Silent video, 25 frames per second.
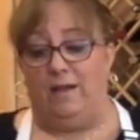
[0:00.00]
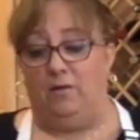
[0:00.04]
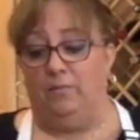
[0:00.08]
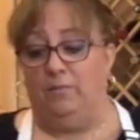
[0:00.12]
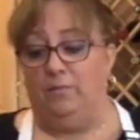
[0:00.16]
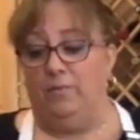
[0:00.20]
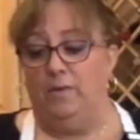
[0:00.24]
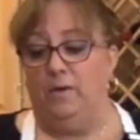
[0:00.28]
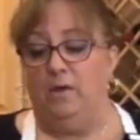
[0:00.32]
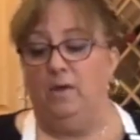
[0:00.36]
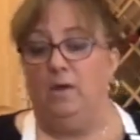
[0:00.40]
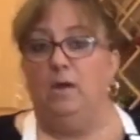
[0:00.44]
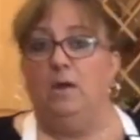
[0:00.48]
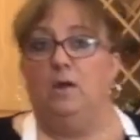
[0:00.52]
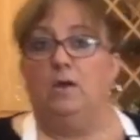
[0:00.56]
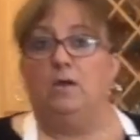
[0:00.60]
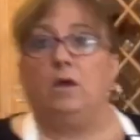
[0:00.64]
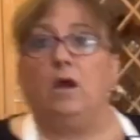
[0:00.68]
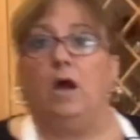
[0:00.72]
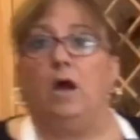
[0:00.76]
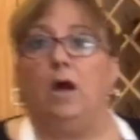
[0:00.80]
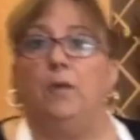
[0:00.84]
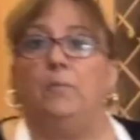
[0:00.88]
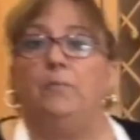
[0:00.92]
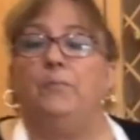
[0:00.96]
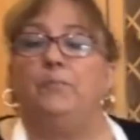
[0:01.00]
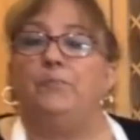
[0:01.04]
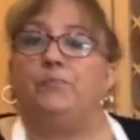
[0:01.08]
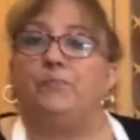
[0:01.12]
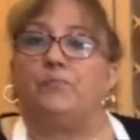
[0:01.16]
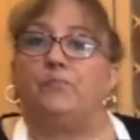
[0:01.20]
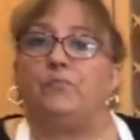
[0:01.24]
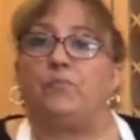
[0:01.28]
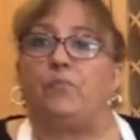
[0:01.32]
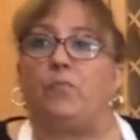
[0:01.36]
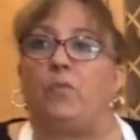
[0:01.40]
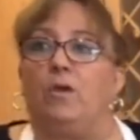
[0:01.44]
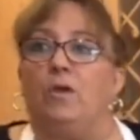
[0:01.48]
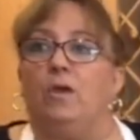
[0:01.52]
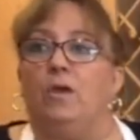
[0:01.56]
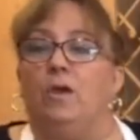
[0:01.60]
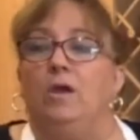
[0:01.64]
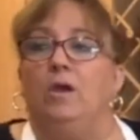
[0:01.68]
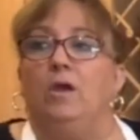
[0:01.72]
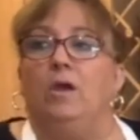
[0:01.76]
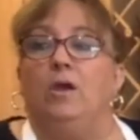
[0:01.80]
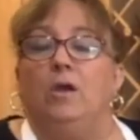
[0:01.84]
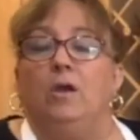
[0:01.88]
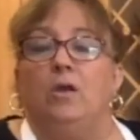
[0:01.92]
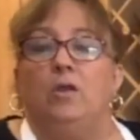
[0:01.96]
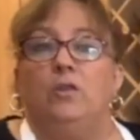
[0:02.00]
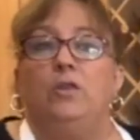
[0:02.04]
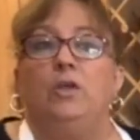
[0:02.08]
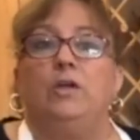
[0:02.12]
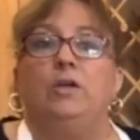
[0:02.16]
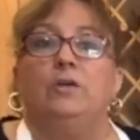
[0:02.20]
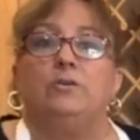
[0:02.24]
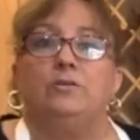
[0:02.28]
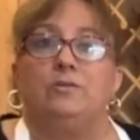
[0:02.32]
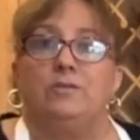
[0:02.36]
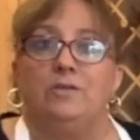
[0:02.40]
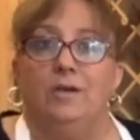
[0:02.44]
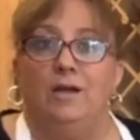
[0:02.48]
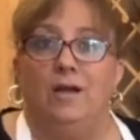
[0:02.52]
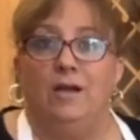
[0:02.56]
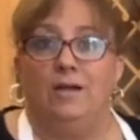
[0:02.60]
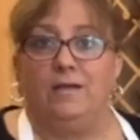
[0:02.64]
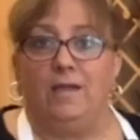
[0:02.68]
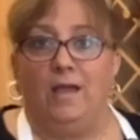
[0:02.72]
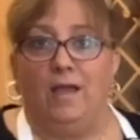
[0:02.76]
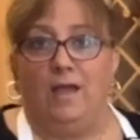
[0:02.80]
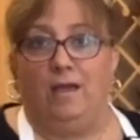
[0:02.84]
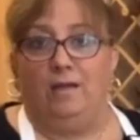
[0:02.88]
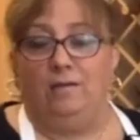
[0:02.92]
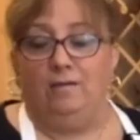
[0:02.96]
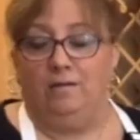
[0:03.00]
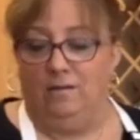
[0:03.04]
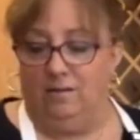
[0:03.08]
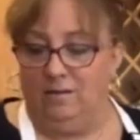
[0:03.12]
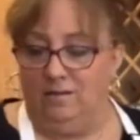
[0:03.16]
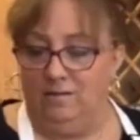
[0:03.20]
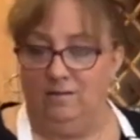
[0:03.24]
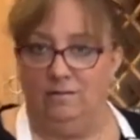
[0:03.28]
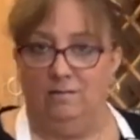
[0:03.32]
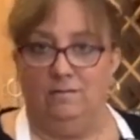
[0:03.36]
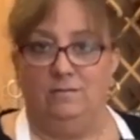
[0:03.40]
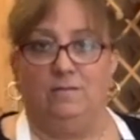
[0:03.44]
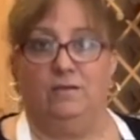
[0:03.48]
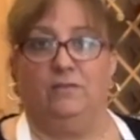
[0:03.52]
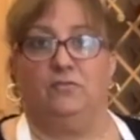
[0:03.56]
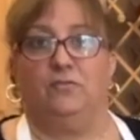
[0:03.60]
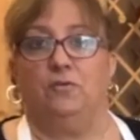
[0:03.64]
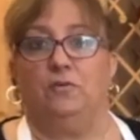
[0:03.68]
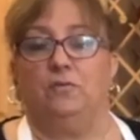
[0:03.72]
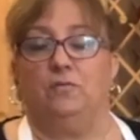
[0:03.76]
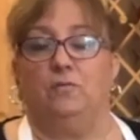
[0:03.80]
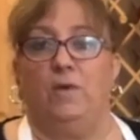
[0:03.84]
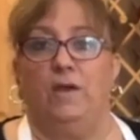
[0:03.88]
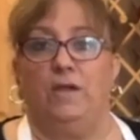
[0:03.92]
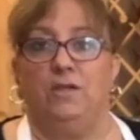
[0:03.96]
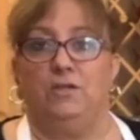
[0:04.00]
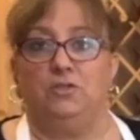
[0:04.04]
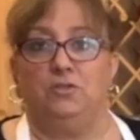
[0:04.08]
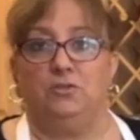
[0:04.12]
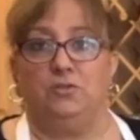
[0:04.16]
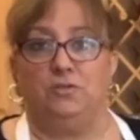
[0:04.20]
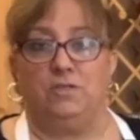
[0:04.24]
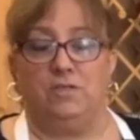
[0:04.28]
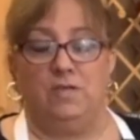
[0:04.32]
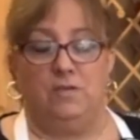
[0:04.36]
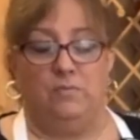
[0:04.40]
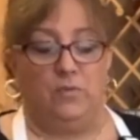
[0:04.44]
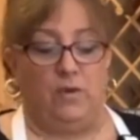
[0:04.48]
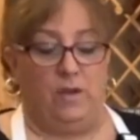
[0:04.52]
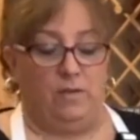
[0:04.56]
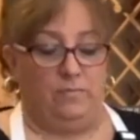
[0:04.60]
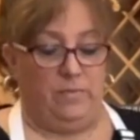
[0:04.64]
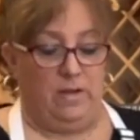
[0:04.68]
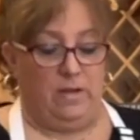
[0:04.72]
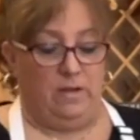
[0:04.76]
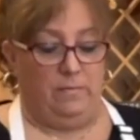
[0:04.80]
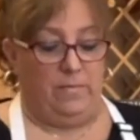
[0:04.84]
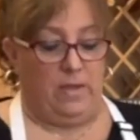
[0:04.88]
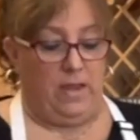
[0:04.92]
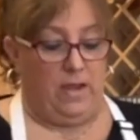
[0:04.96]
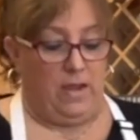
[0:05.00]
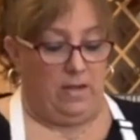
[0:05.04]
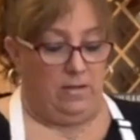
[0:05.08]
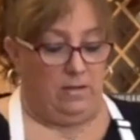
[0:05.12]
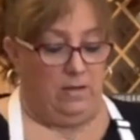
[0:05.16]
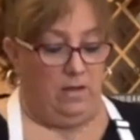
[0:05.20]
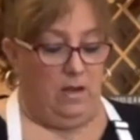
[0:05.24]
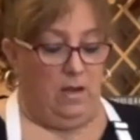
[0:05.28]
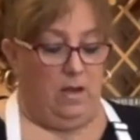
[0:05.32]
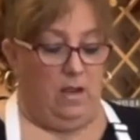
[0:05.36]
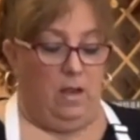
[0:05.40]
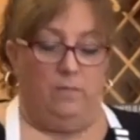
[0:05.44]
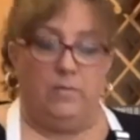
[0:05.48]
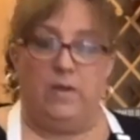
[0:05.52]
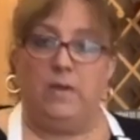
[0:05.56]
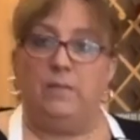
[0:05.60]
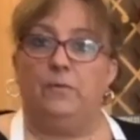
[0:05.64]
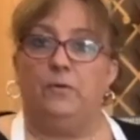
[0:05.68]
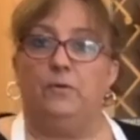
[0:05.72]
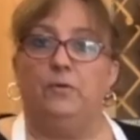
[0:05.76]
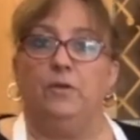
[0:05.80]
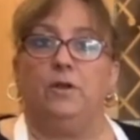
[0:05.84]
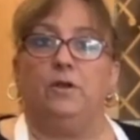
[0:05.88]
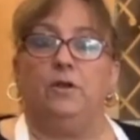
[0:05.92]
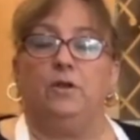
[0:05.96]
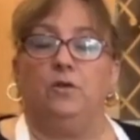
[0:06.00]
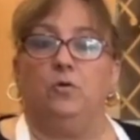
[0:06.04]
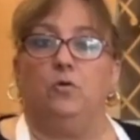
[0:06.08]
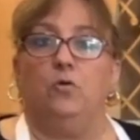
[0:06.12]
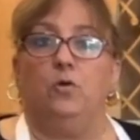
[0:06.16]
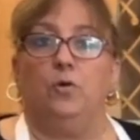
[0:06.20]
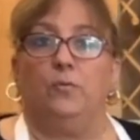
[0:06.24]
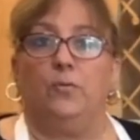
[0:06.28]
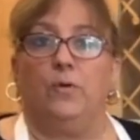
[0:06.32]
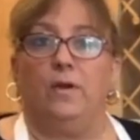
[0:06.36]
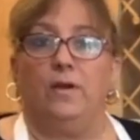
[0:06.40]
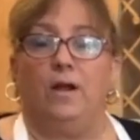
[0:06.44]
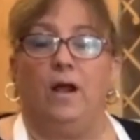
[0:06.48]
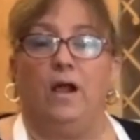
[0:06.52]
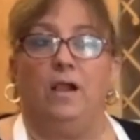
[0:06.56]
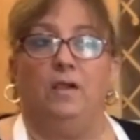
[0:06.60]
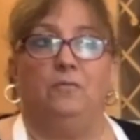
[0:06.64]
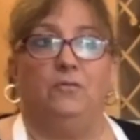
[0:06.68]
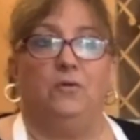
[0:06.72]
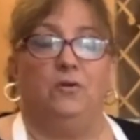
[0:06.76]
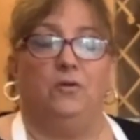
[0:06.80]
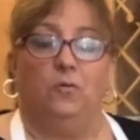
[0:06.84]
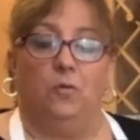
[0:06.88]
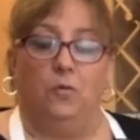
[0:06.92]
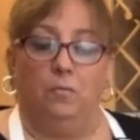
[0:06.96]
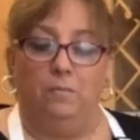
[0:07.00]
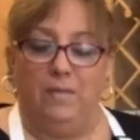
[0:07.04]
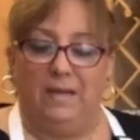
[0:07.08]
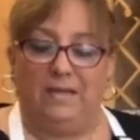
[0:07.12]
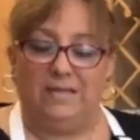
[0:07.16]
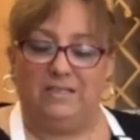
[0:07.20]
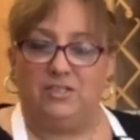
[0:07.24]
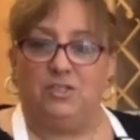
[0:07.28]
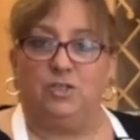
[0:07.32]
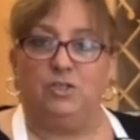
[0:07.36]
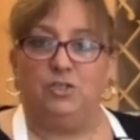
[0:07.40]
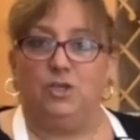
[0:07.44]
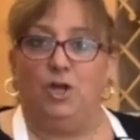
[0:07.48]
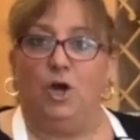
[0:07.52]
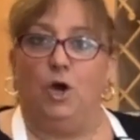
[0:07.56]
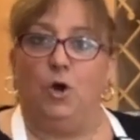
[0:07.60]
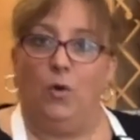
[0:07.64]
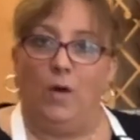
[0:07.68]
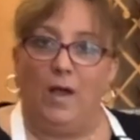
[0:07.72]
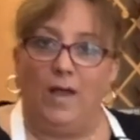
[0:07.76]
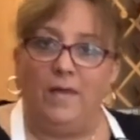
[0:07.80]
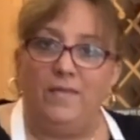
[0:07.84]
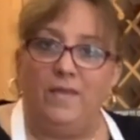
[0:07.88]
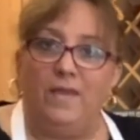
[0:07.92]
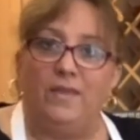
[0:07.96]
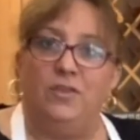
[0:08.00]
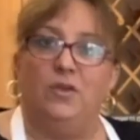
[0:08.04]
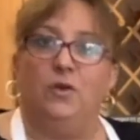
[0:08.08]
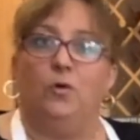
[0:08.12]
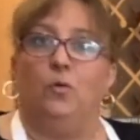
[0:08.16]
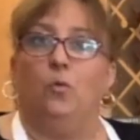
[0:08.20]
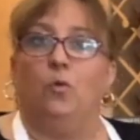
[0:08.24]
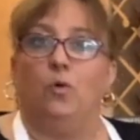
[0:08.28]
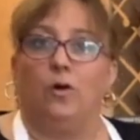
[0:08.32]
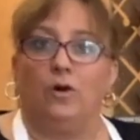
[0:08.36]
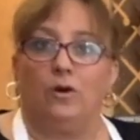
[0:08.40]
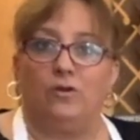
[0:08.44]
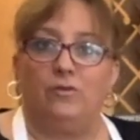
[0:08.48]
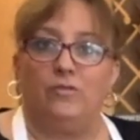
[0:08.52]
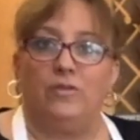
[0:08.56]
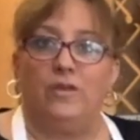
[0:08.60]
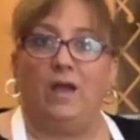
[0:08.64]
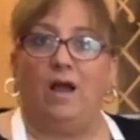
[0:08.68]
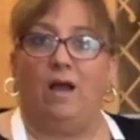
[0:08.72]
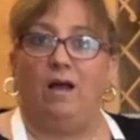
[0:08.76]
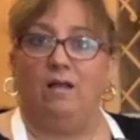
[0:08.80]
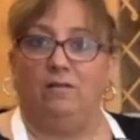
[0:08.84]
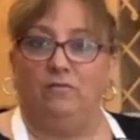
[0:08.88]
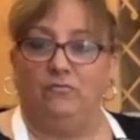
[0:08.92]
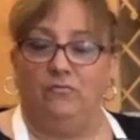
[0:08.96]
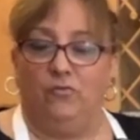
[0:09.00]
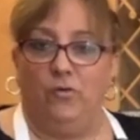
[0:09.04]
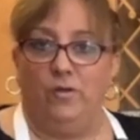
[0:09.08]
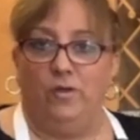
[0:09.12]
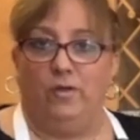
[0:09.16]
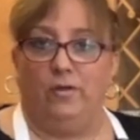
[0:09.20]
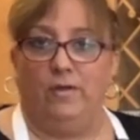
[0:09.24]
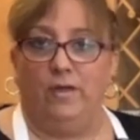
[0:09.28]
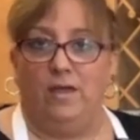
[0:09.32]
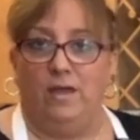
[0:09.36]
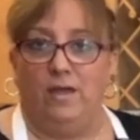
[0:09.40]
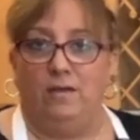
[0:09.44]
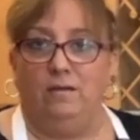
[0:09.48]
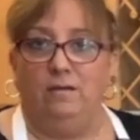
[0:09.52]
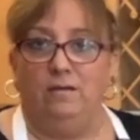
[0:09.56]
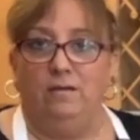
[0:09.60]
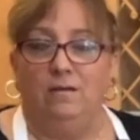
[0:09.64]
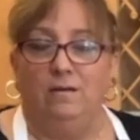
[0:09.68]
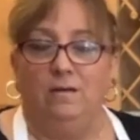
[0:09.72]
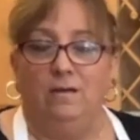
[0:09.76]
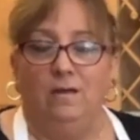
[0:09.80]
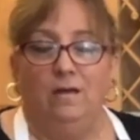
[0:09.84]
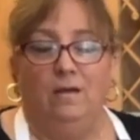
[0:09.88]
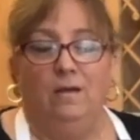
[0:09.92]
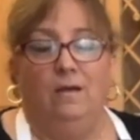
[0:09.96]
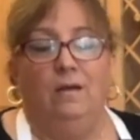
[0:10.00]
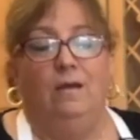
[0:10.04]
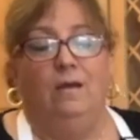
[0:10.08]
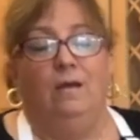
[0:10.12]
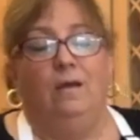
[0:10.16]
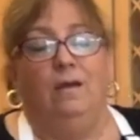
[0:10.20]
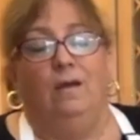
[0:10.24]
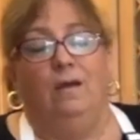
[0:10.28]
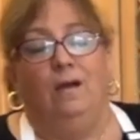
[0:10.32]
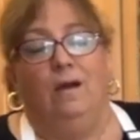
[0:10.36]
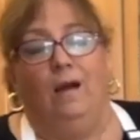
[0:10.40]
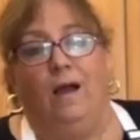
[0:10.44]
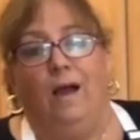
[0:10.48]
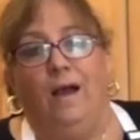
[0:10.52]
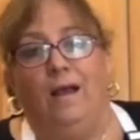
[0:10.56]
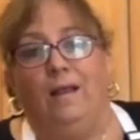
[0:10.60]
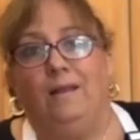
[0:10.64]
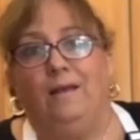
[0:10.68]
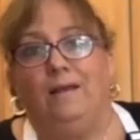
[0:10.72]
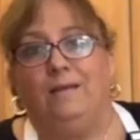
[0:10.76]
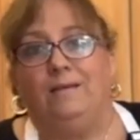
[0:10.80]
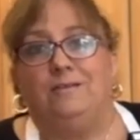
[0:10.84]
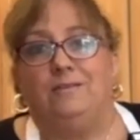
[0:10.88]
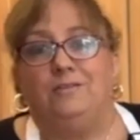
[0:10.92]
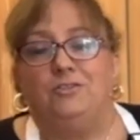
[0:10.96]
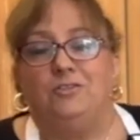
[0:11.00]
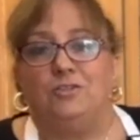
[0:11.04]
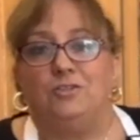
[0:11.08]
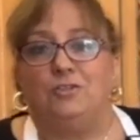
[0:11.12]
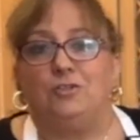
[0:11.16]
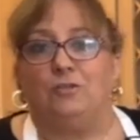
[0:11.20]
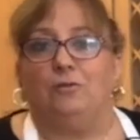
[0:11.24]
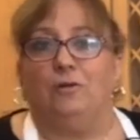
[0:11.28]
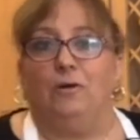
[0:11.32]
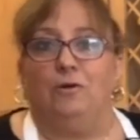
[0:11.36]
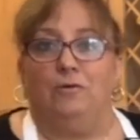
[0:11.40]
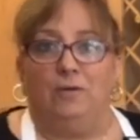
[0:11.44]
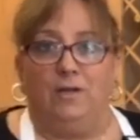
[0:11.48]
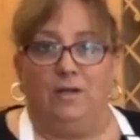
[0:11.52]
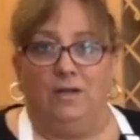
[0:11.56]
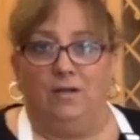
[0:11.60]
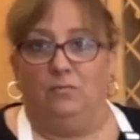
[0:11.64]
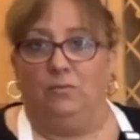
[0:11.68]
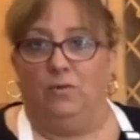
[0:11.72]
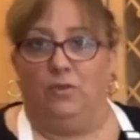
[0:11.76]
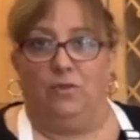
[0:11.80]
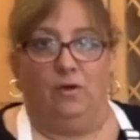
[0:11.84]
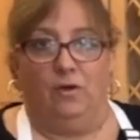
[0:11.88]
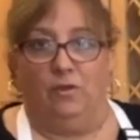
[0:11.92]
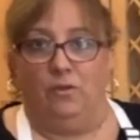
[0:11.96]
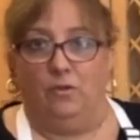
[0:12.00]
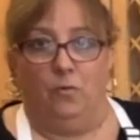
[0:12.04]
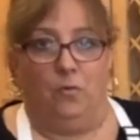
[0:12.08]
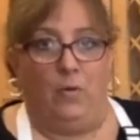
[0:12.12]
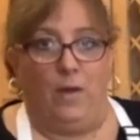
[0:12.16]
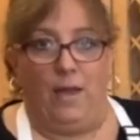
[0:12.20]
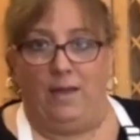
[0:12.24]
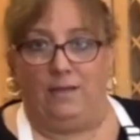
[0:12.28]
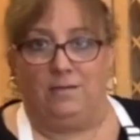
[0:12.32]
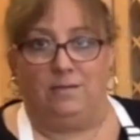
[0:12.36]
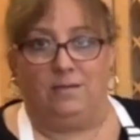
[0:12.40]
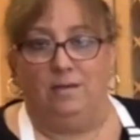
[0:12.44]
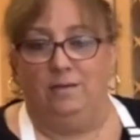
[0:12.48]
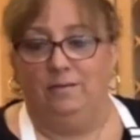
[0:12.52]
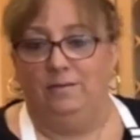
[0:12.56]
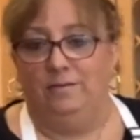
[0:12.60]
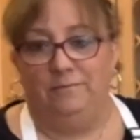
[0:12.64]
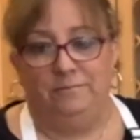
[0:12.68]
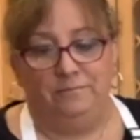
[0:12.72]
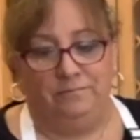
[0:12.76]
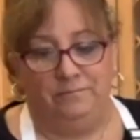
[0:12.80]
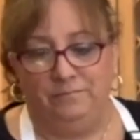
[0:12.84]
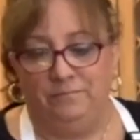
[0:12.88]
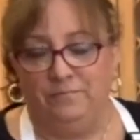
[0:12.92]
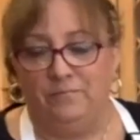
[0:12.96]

in now. Um, there's, again, different ways you'll see bread being made. People that incorporate olive oil will mix the dough and then they'll work the olive oil in. I like to just throw it in with all the wet